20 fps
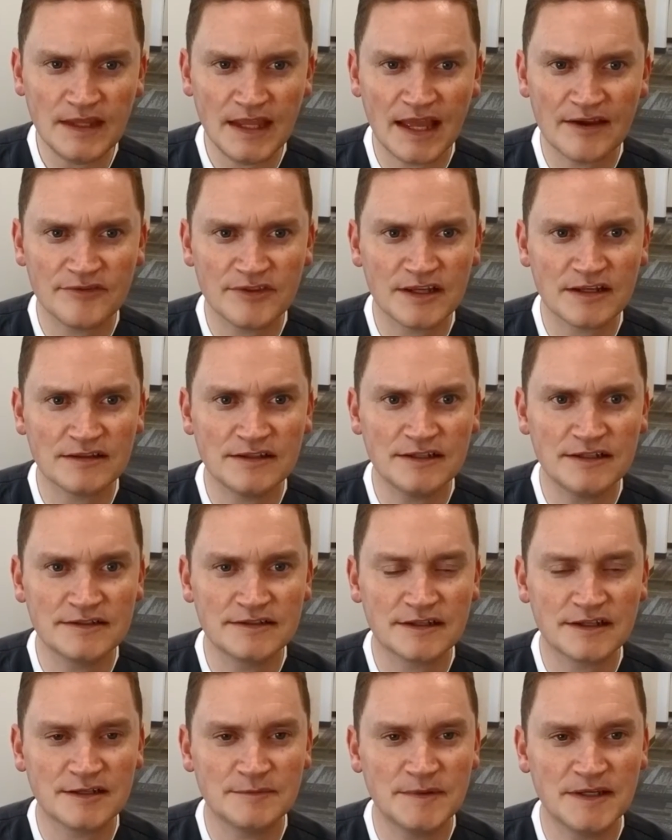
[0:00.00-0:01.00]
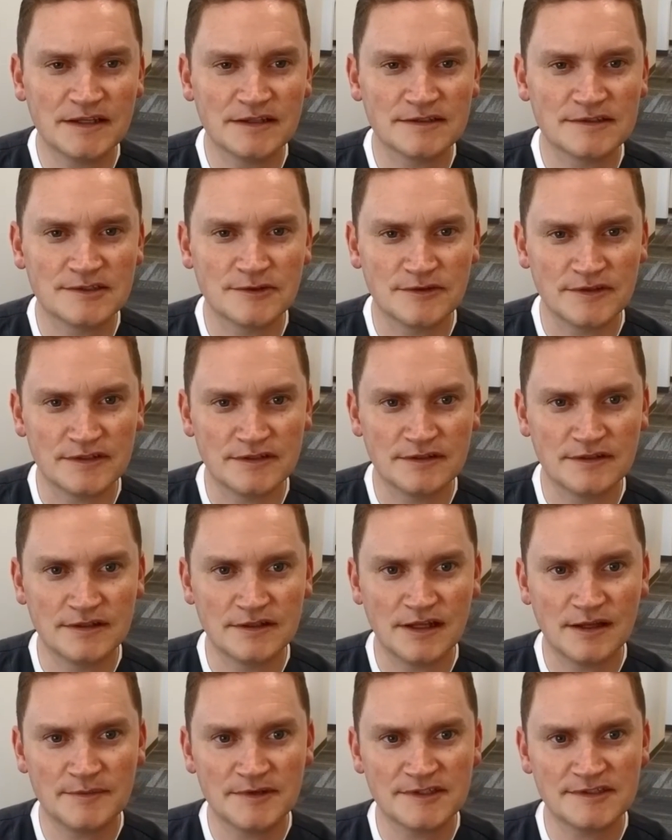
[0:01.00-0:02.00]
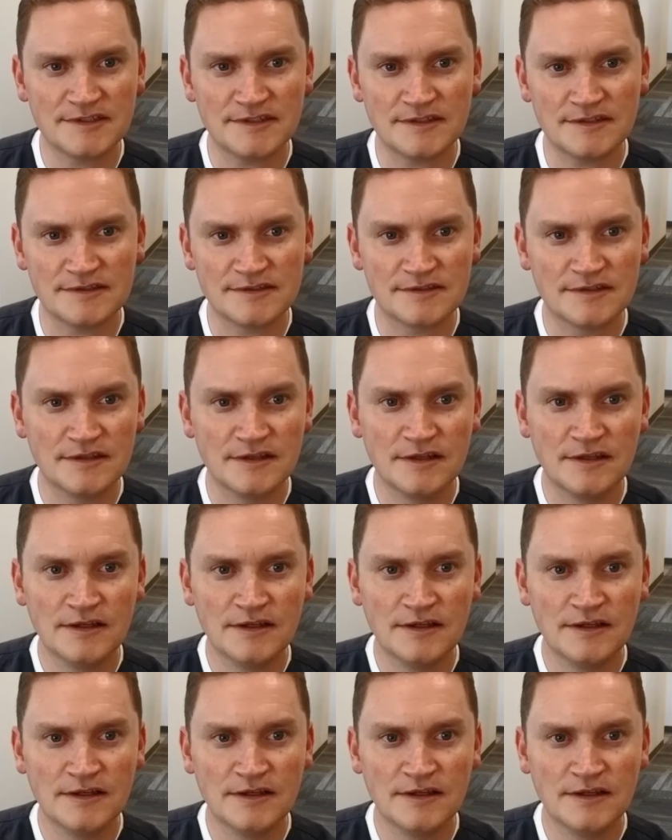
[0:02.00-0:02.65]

having that cleaning done can make it so that the gum disease